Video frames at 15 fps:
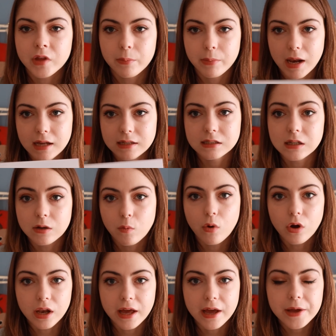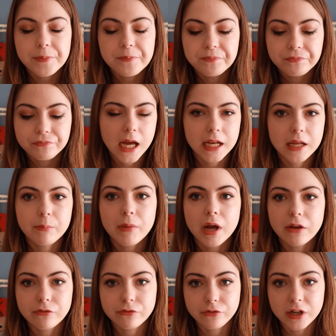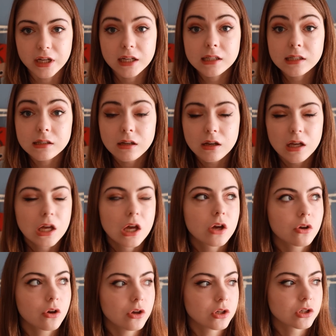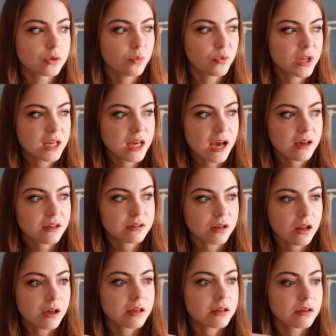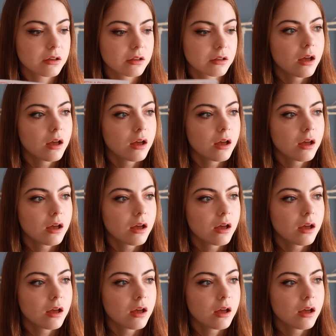plastic wallet and in my freeze, because we had like,